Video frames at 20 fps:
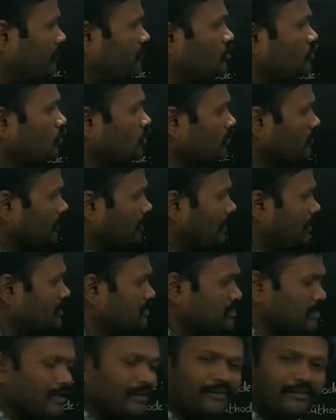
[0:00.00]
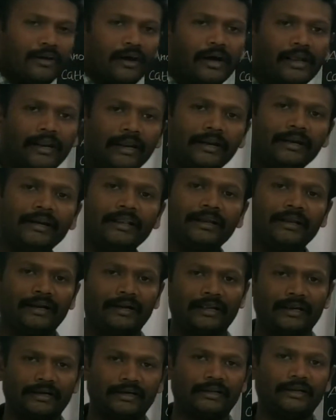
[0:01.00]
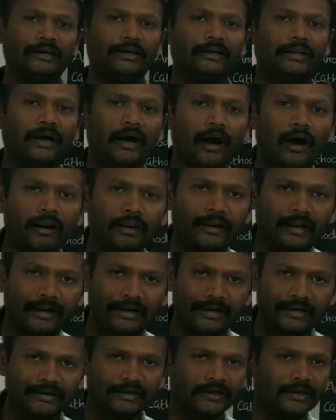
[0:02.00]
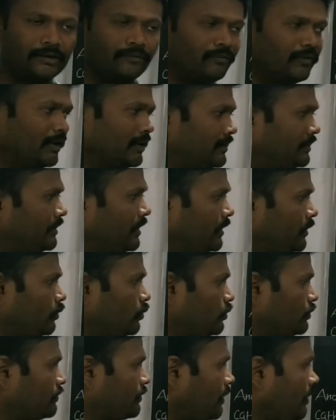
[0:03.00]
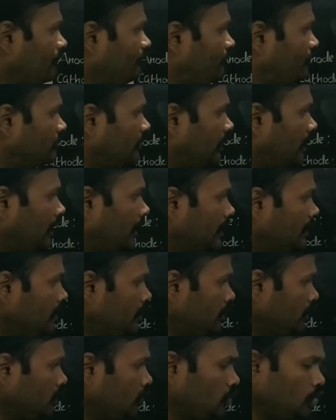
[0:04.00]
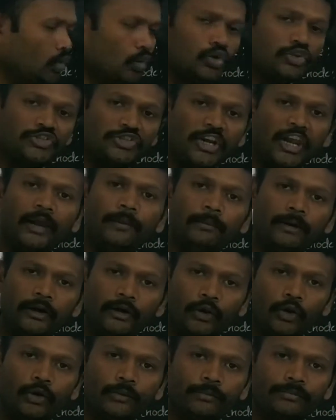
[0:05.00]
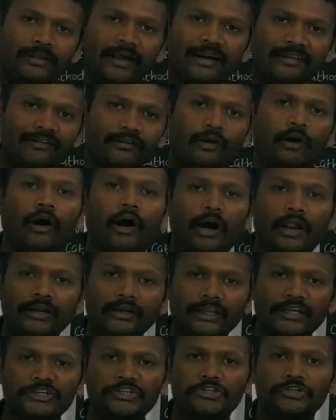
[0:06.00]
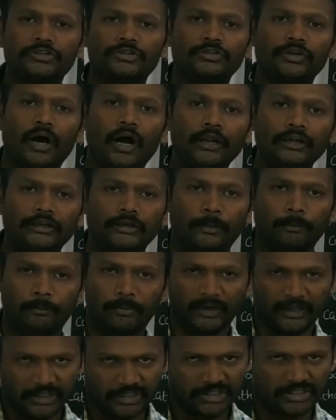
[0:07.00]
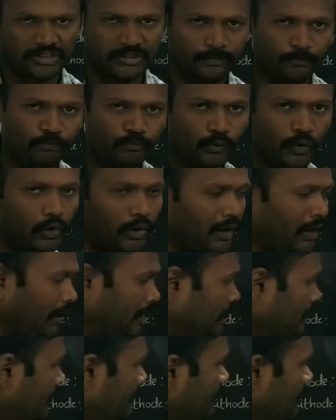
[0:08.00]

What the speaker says: two solutions are interconnected or connected with the use of U-shaped tube, that is called the salt bridge. Okay,